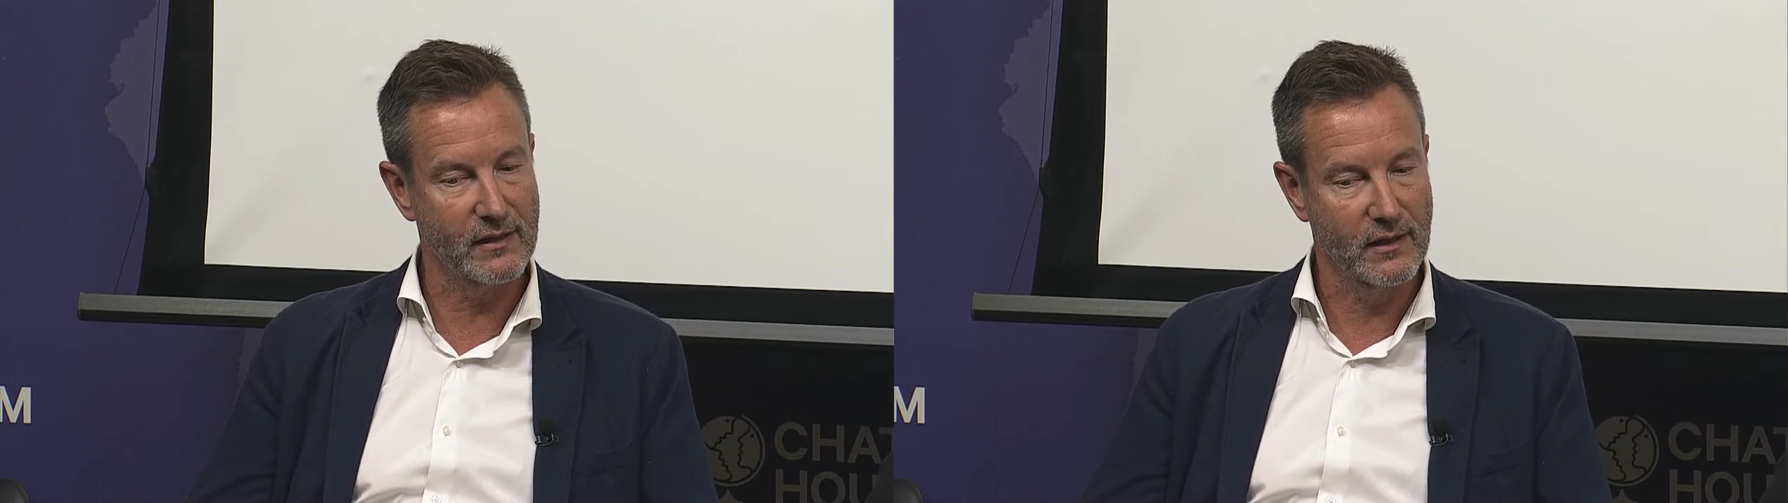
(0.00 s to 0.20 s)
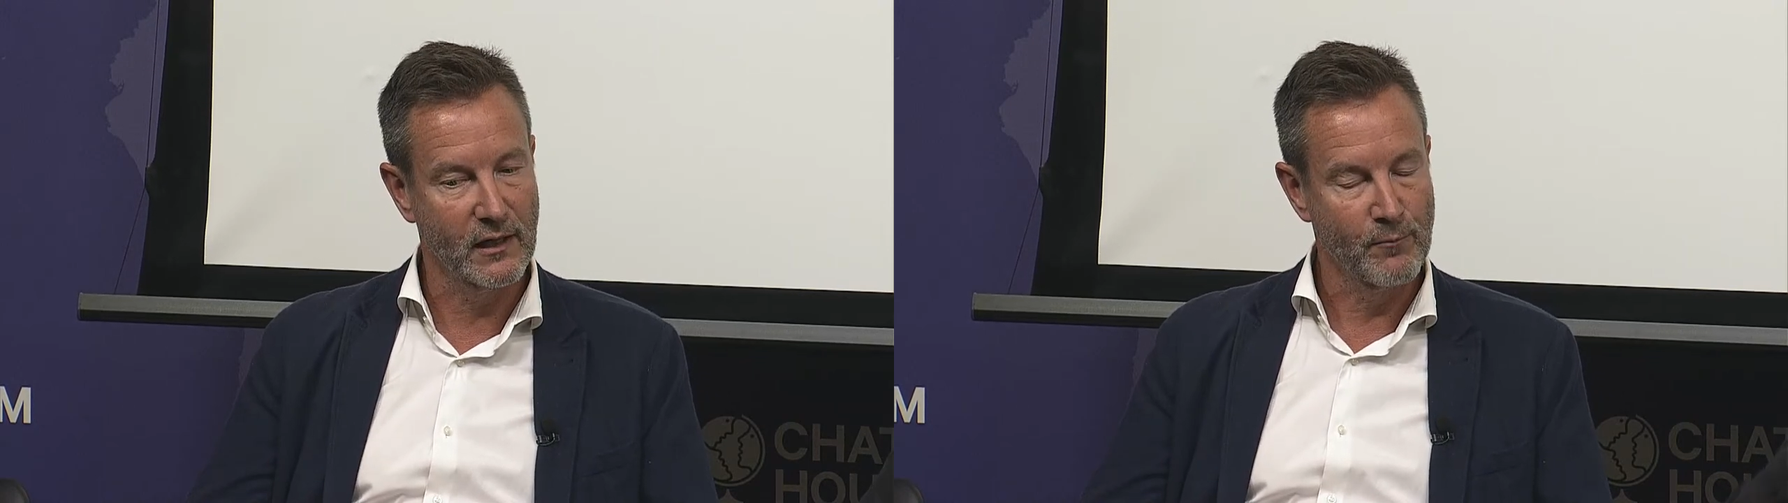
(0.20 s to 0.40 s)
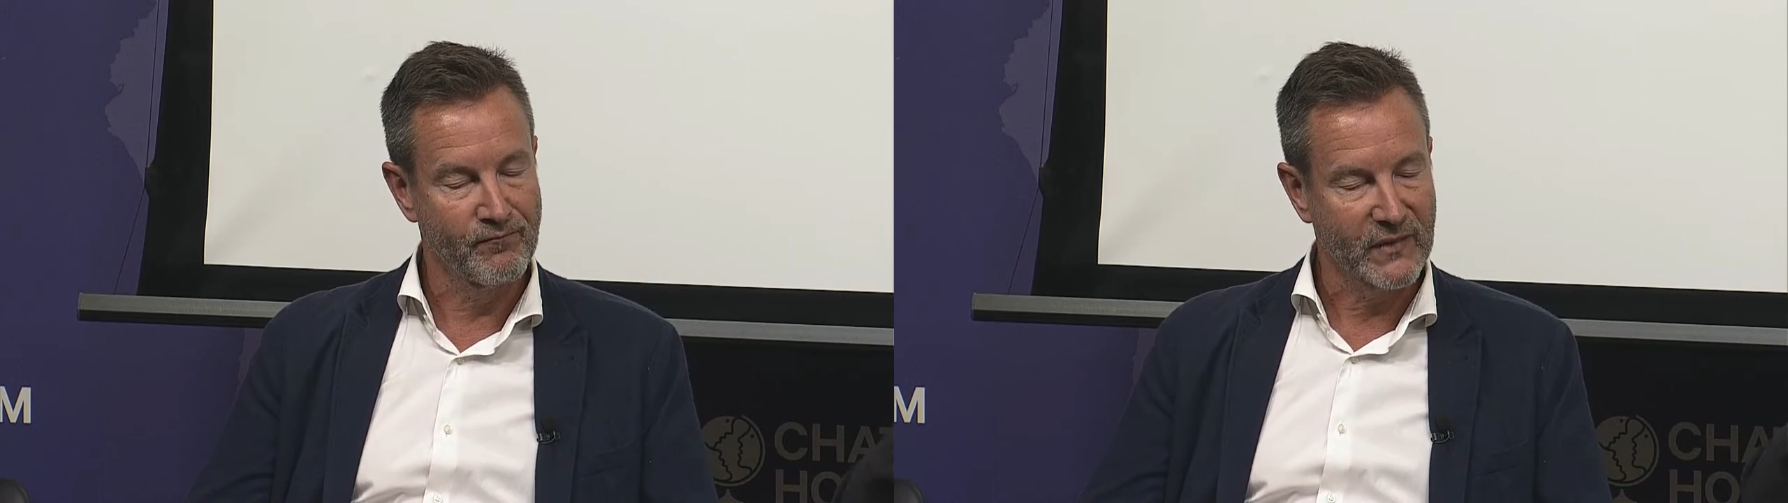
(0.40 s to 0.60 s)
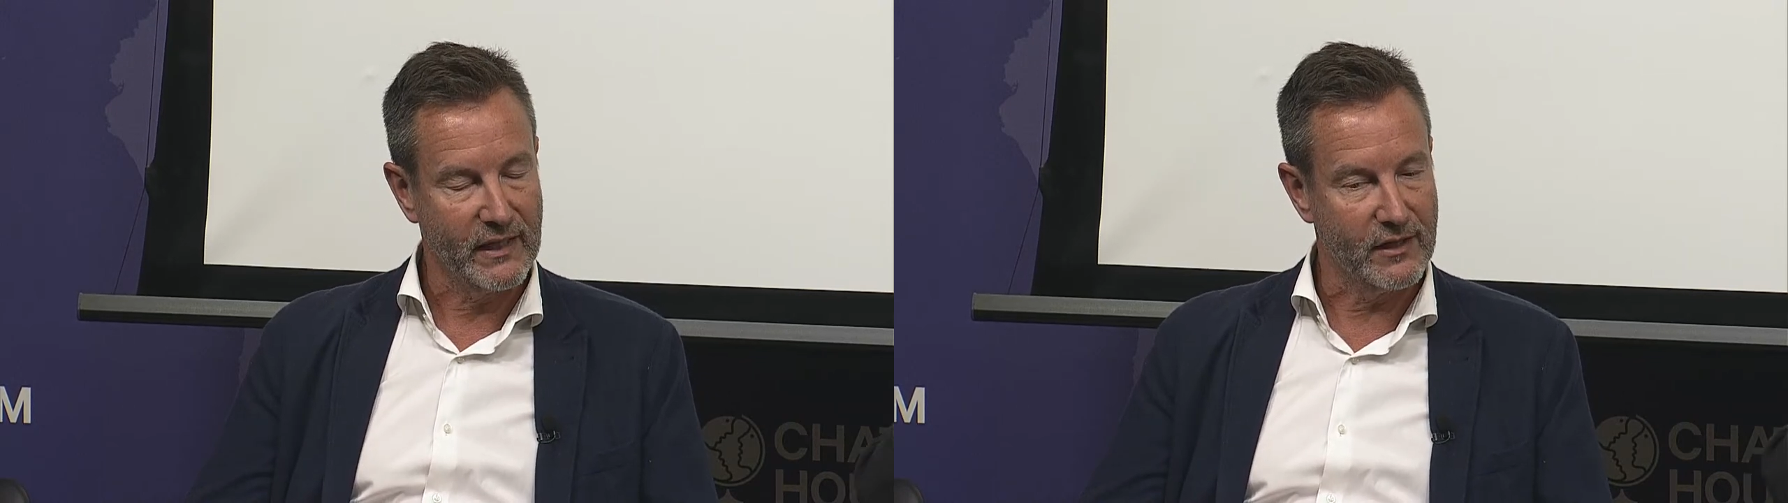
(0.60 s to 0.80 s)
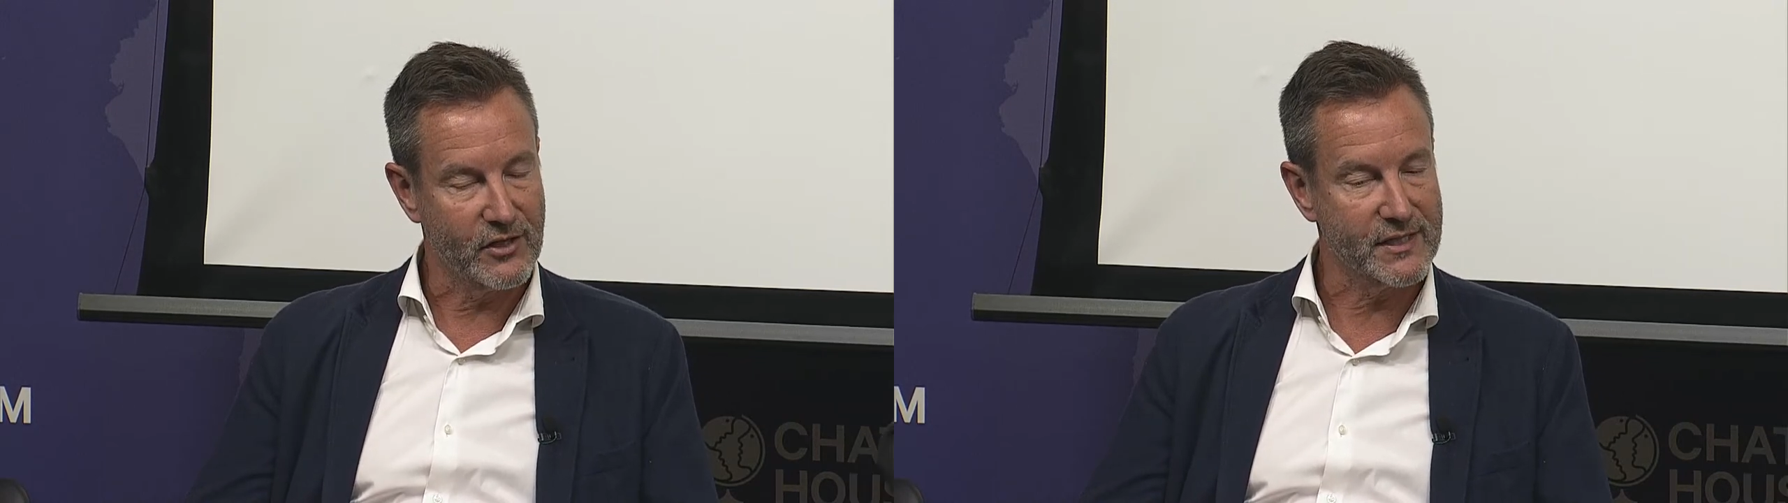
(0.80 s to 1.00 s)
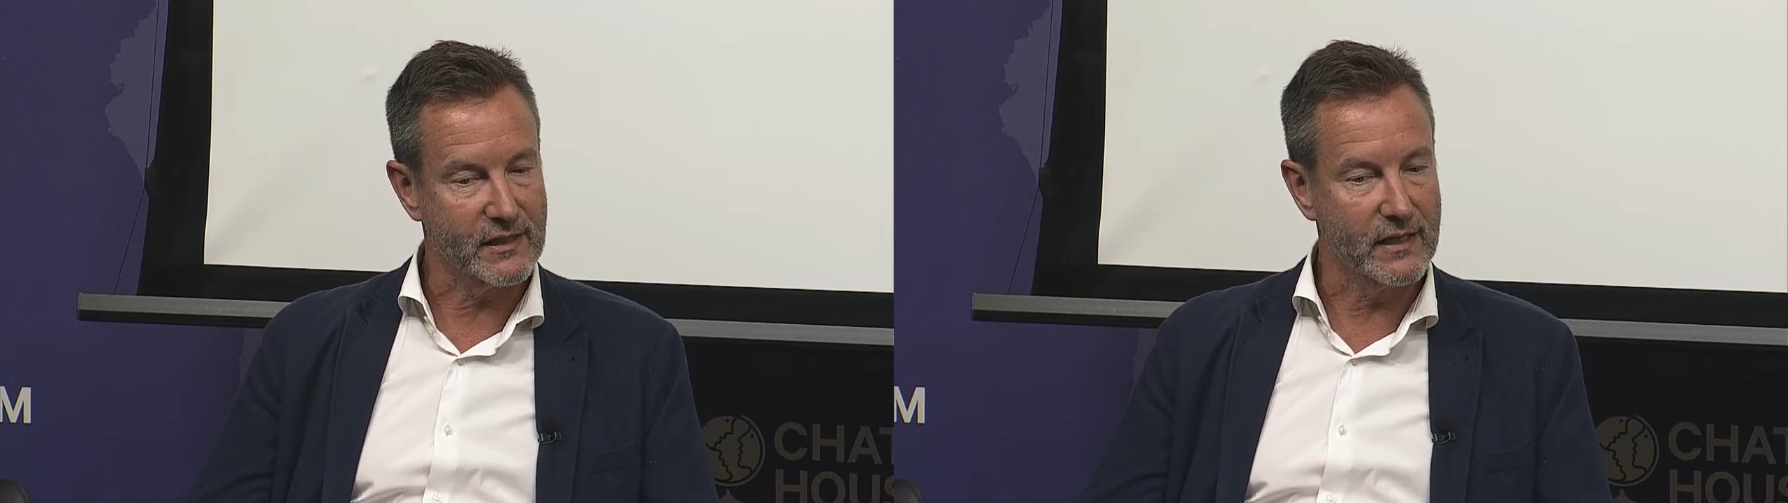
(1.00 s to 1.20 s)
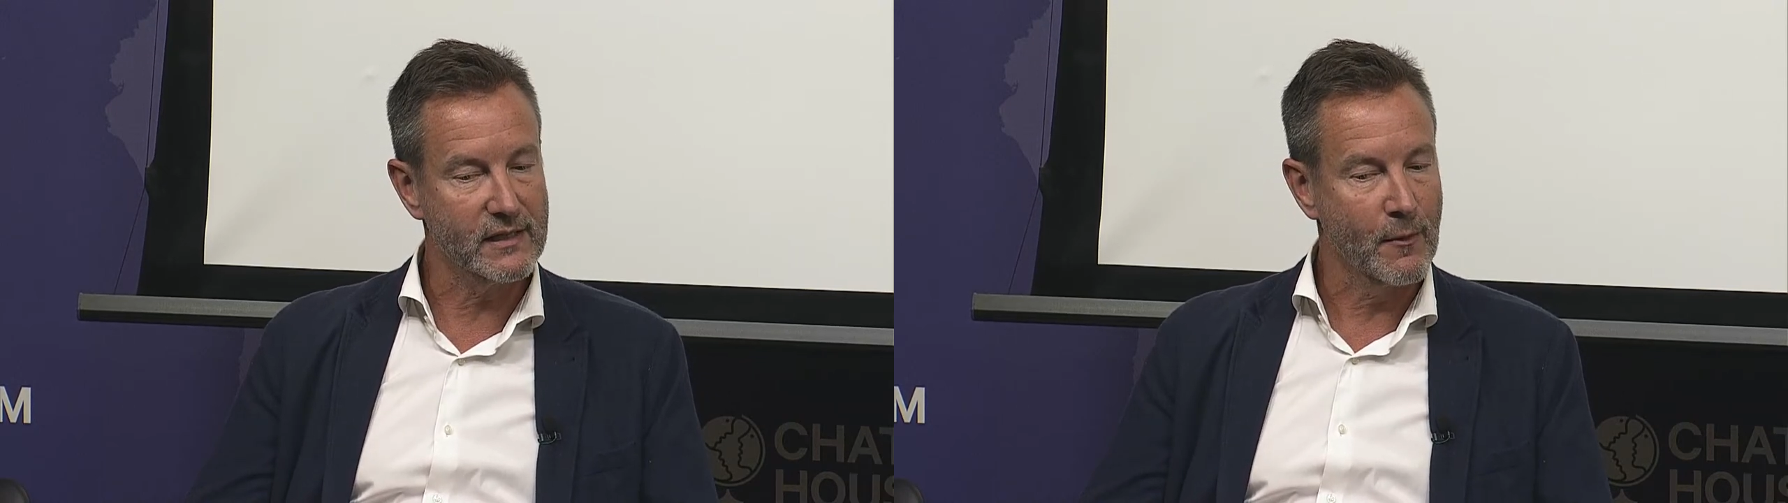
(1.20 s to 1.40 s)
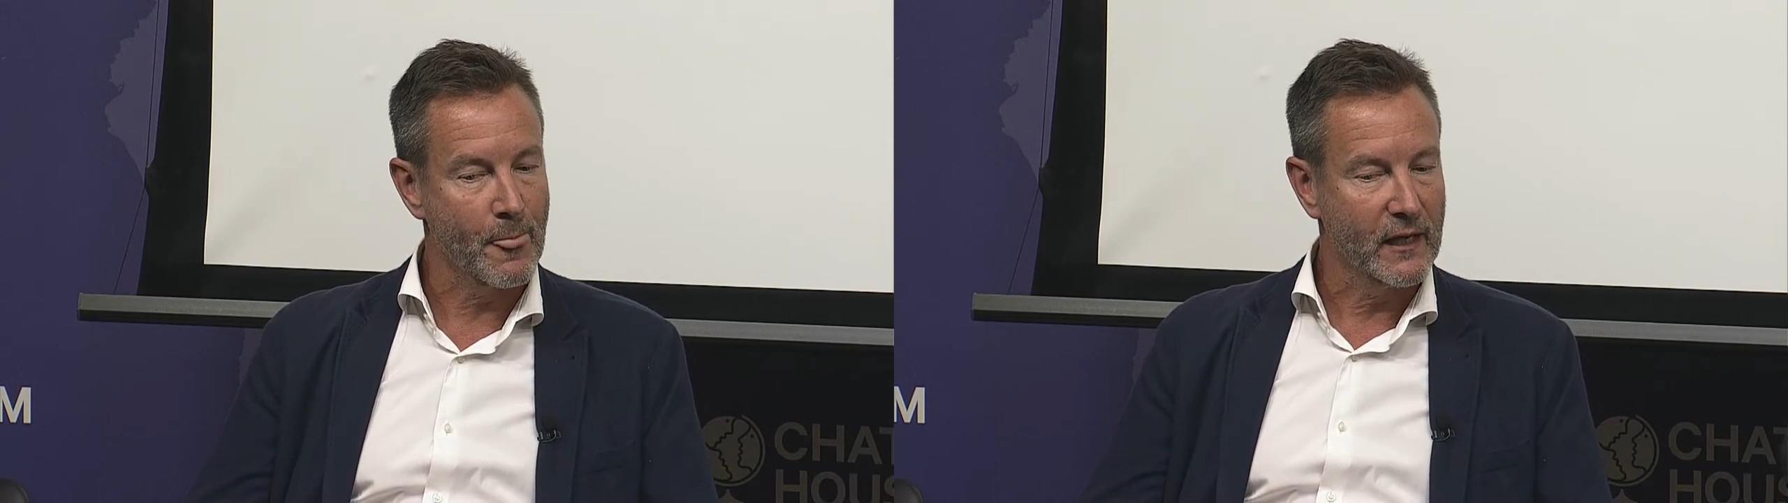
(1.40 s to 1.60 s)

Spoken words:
in addressing it,